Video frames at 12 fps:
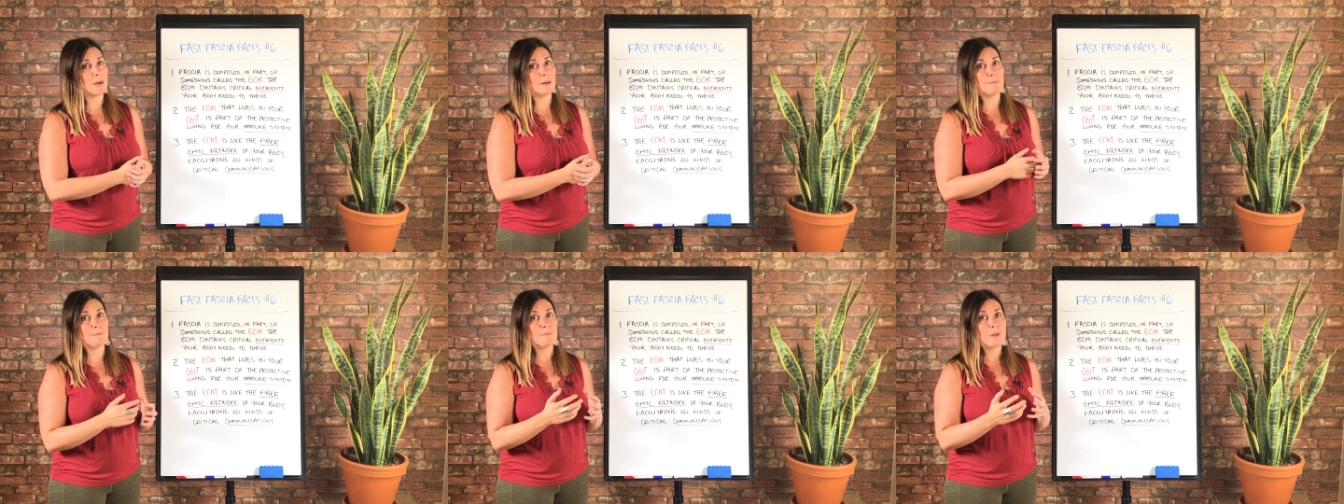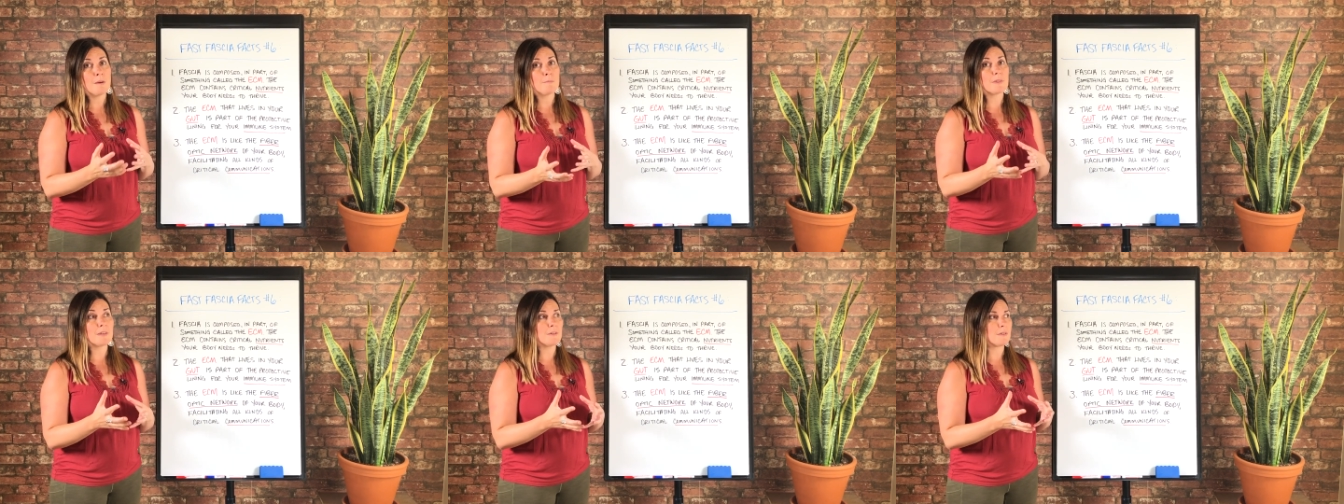Um,
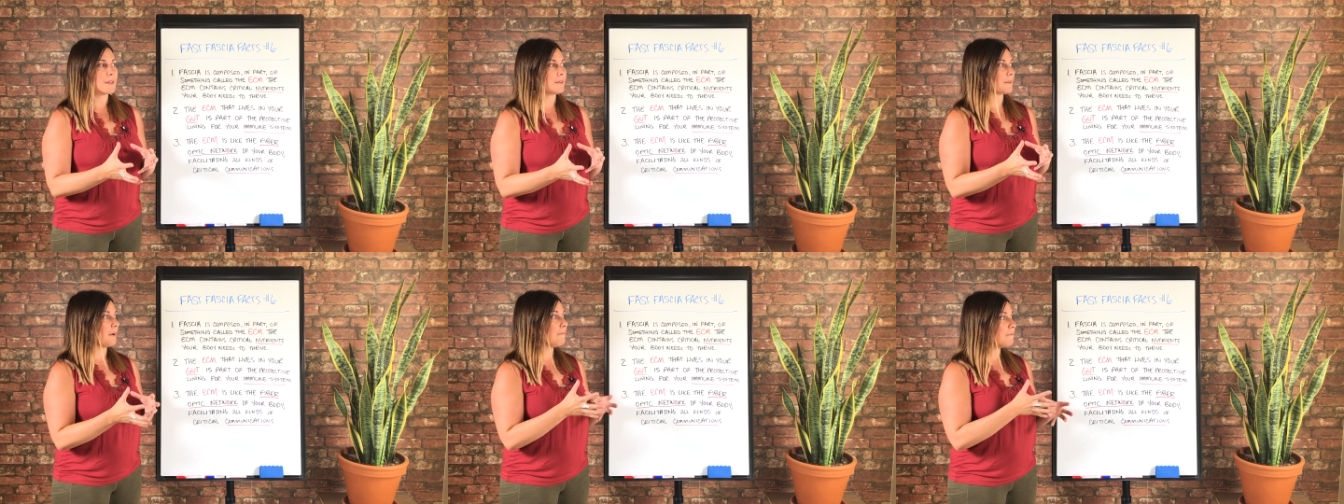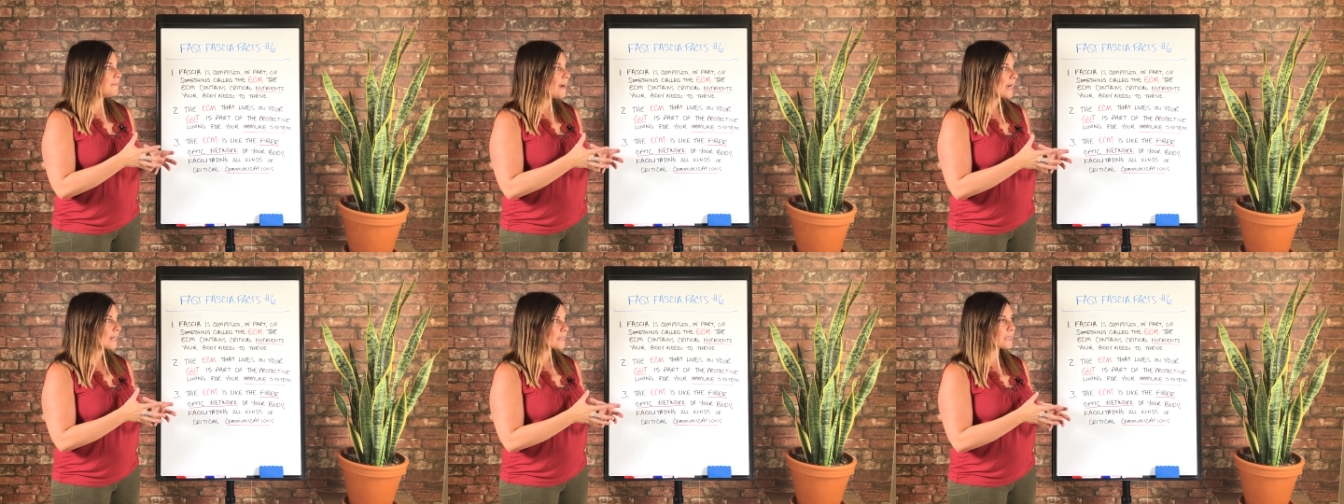but these things
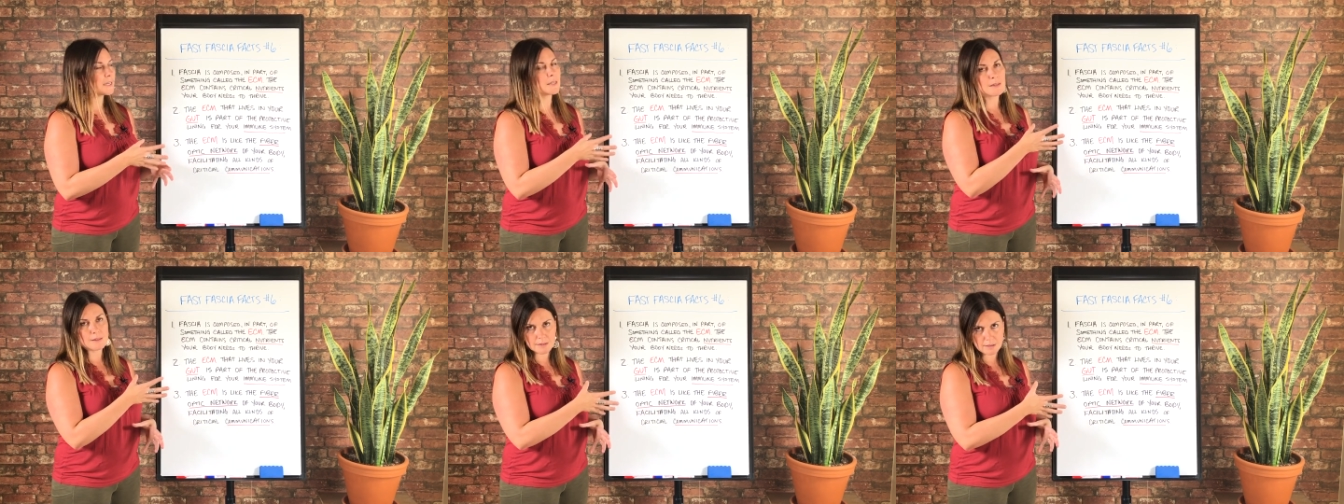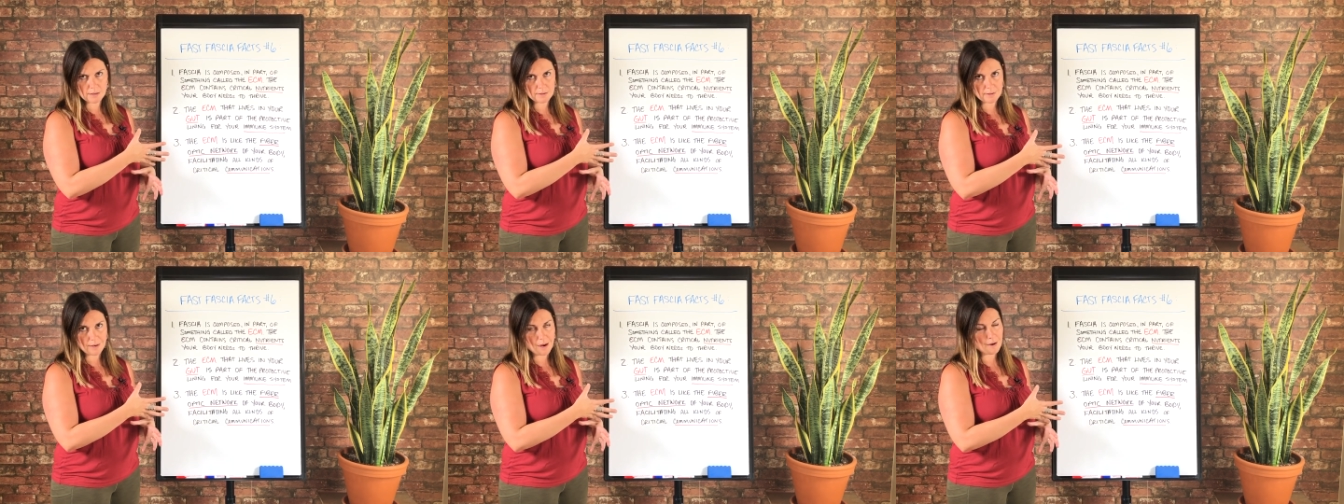affect the
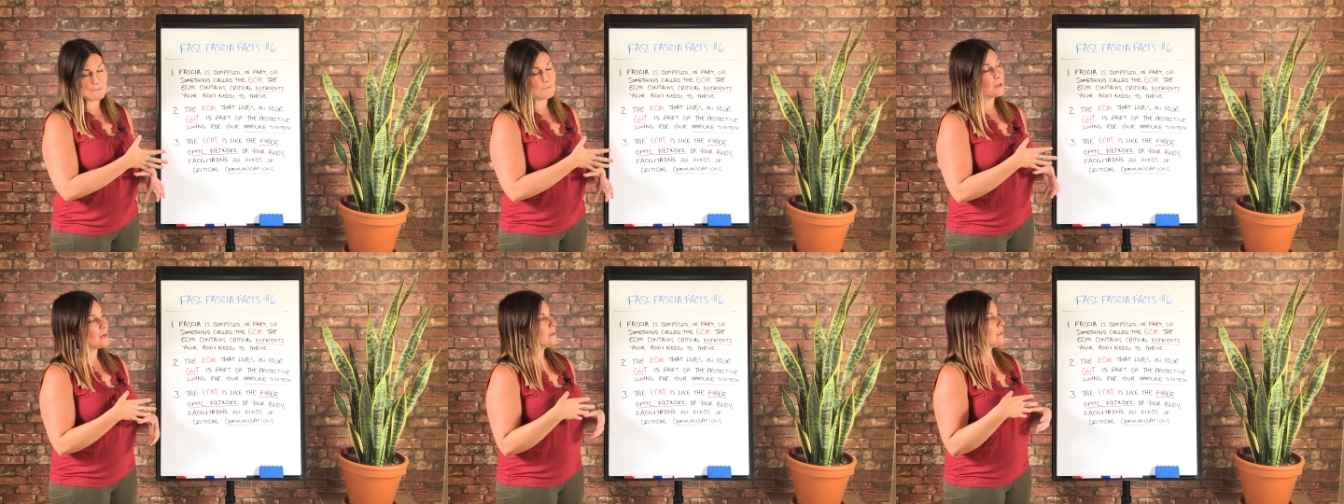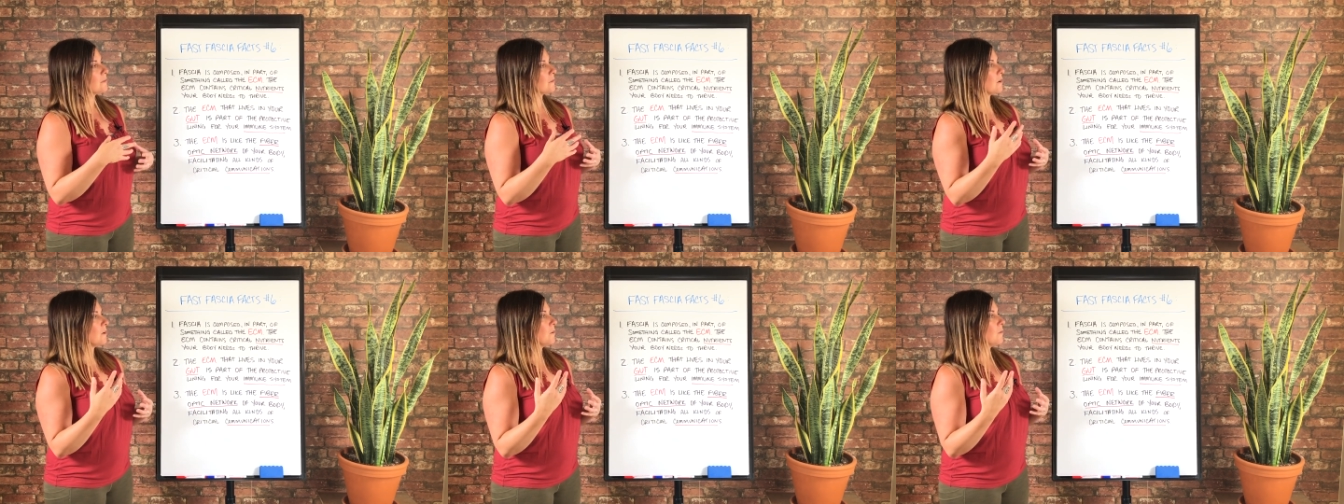ECM.
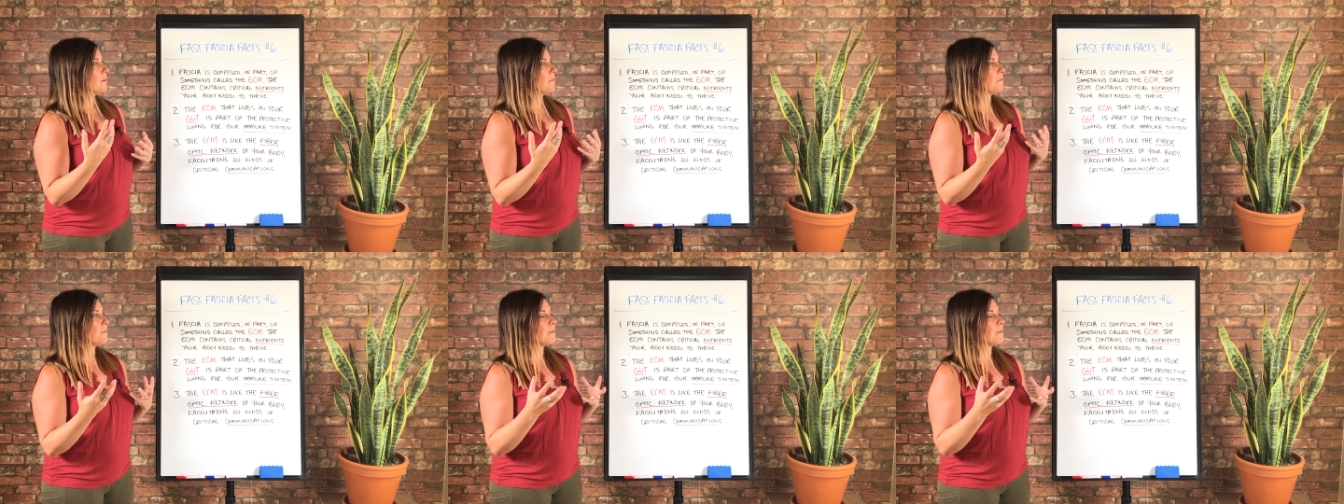So